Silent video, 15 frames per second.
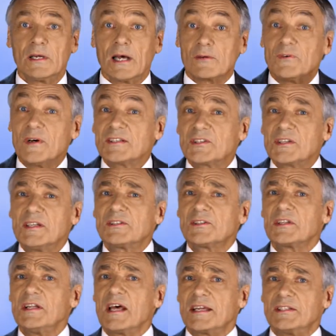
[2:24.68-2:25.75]
Advancing into
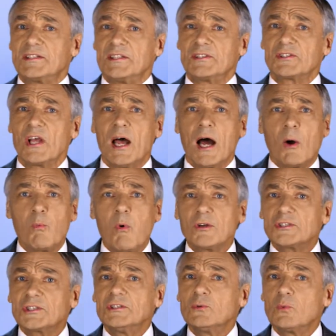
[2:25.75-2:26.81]
the 90s, a
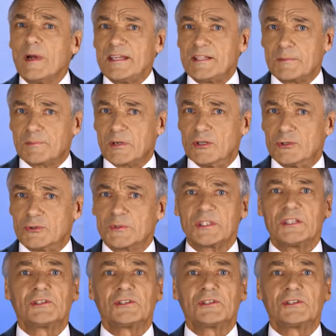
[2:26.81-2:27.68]
watch and wait approach was